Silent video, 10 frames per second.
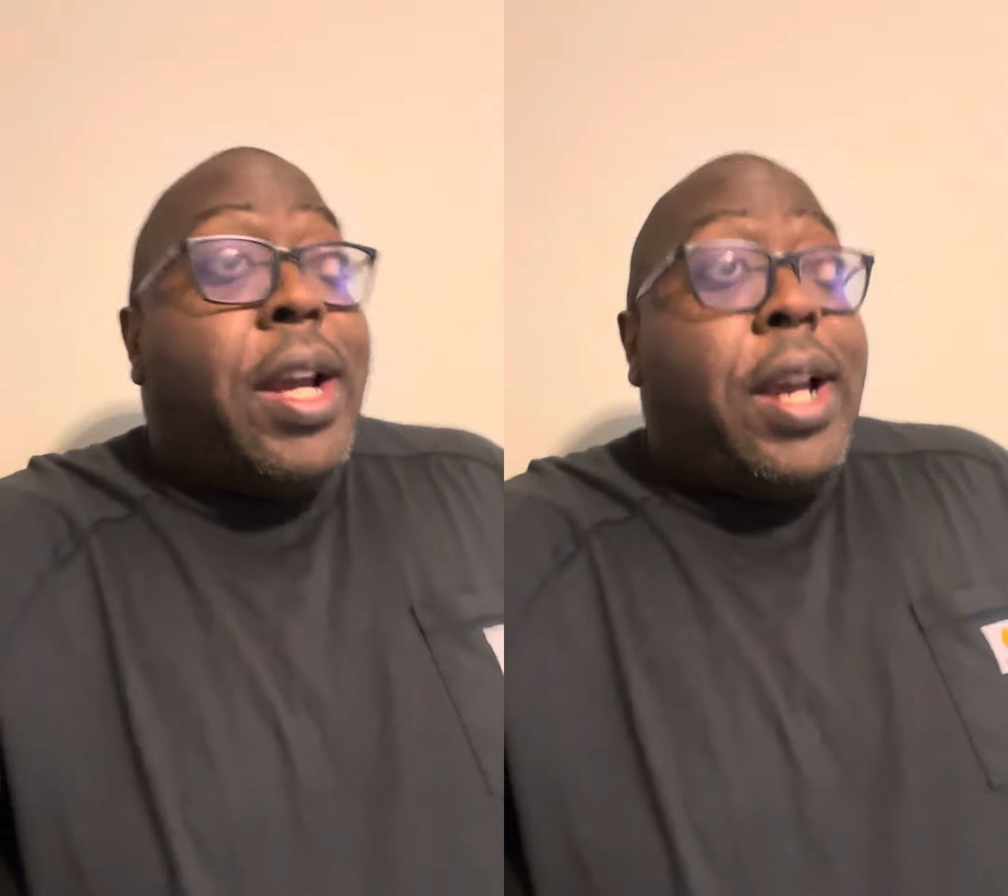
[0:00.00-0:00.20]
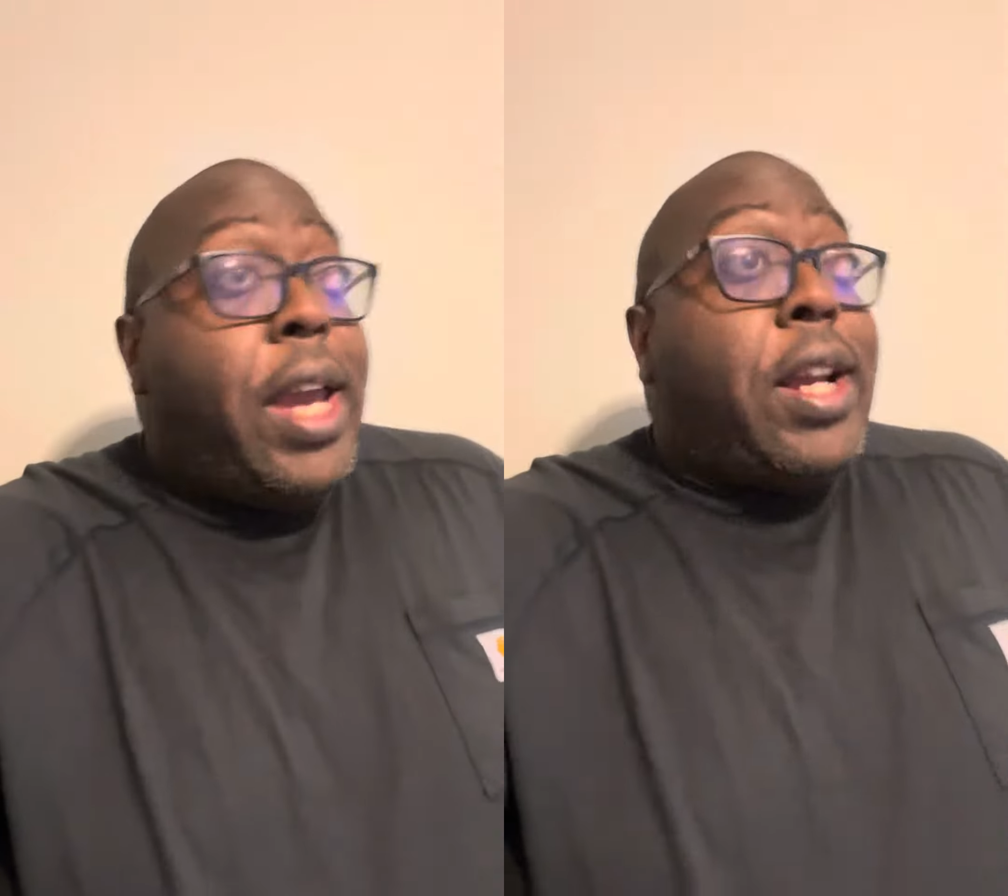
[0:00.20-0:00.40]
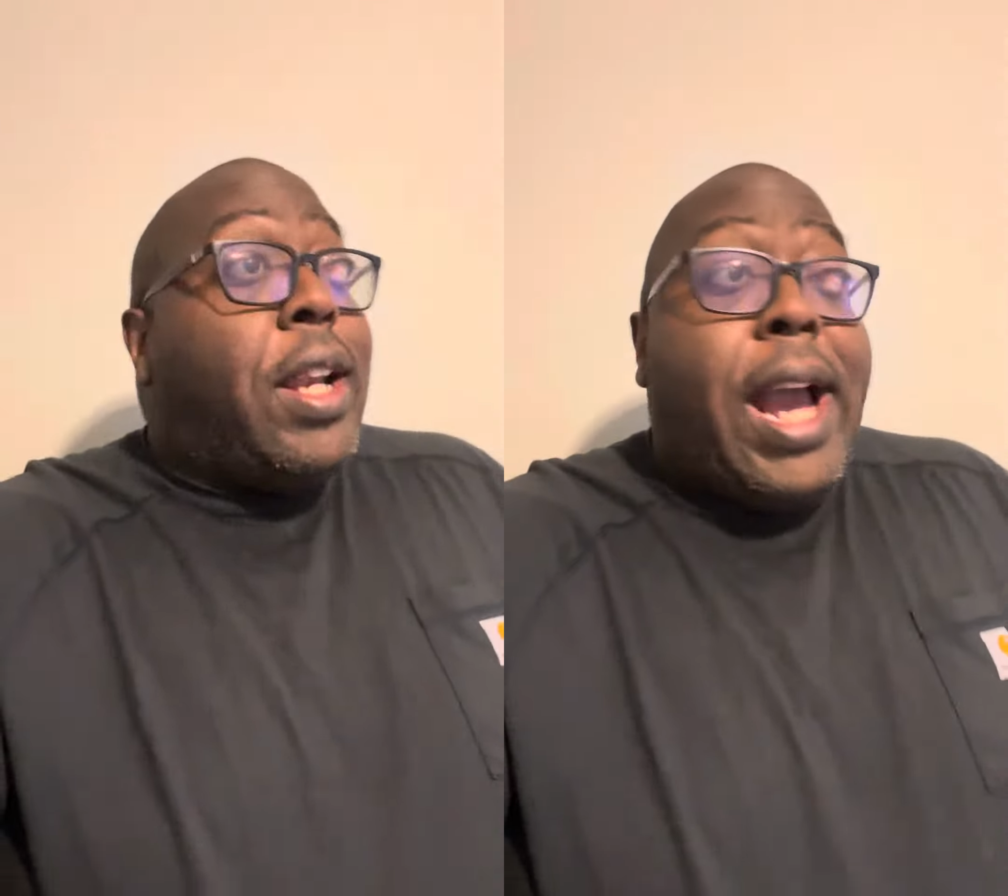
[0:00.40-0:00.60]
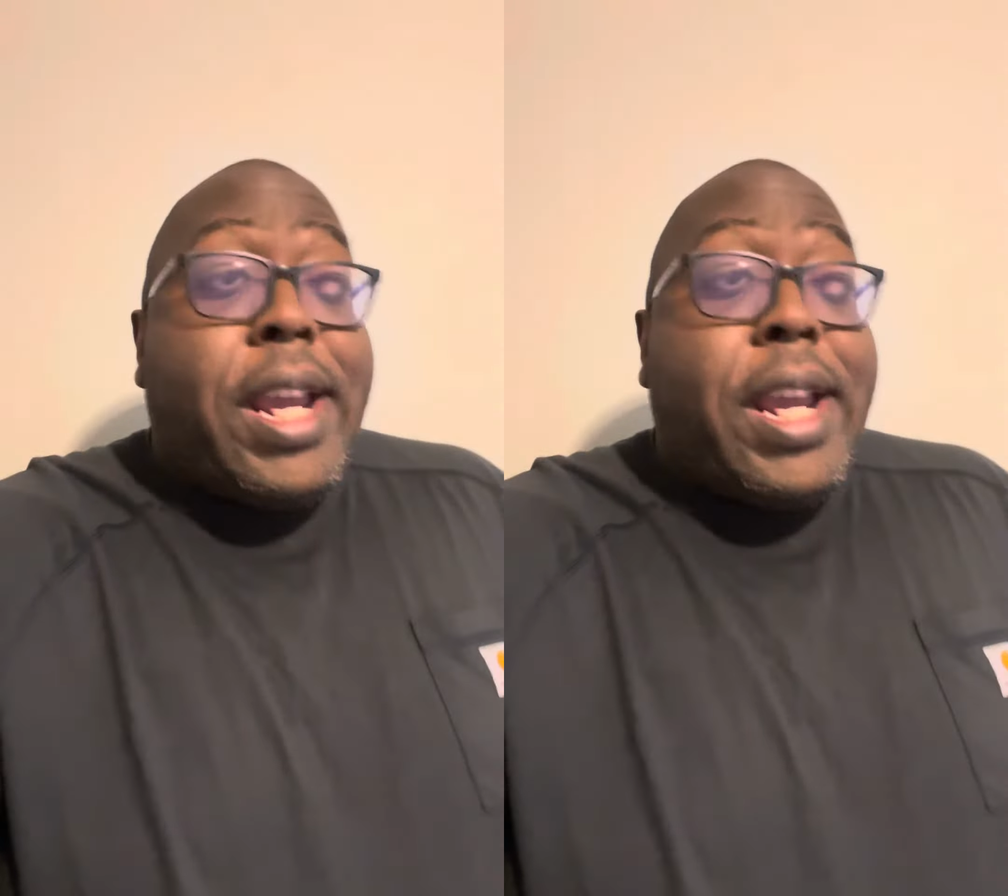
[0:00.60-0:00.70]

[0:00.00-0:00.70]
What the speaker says: He can lock